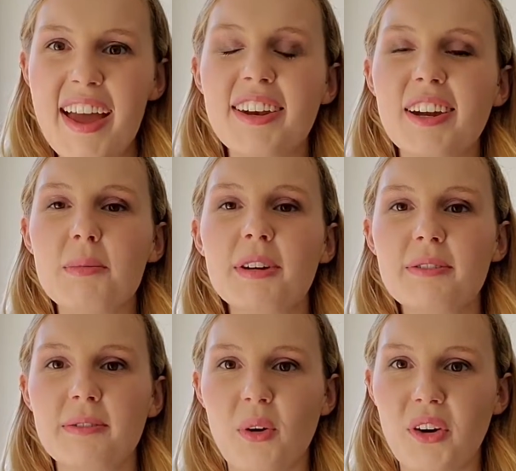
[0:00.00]
Number
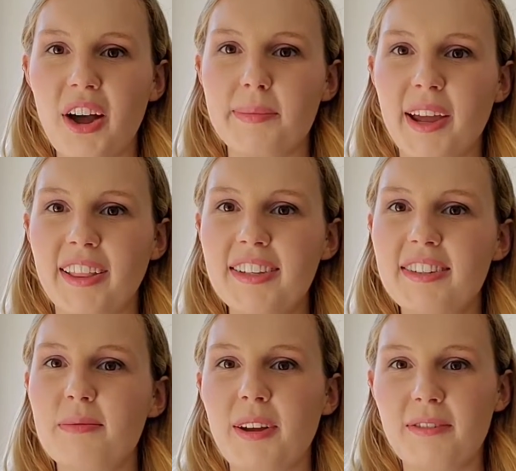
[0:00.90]
four on my list
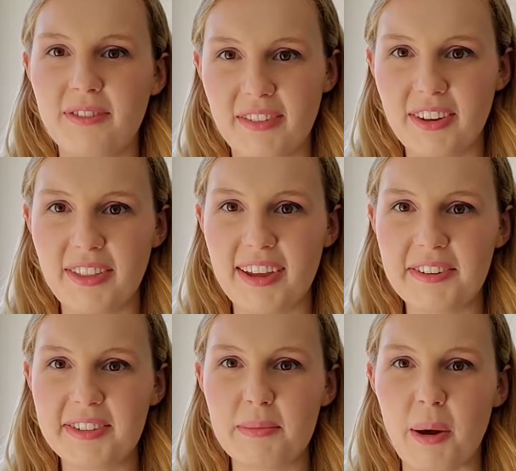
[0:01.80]
of my favorite
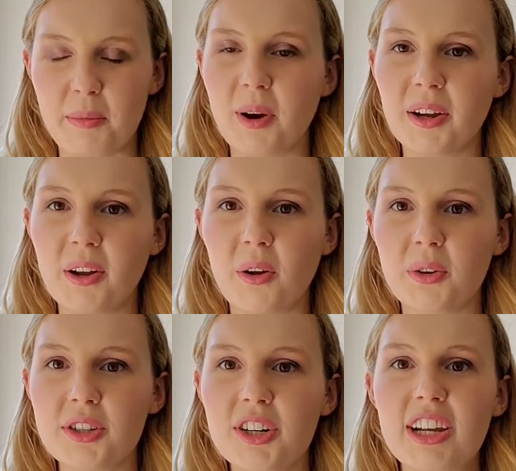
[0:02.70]
things about Moroccan
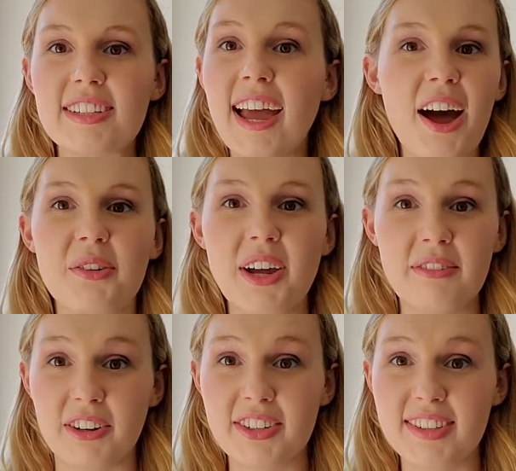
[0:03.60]
culture is how
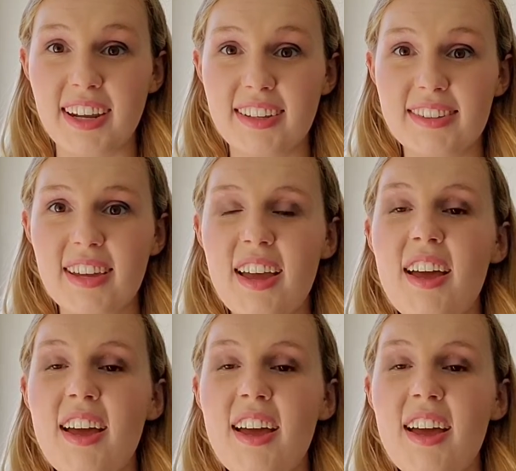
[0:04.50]
diverse it is.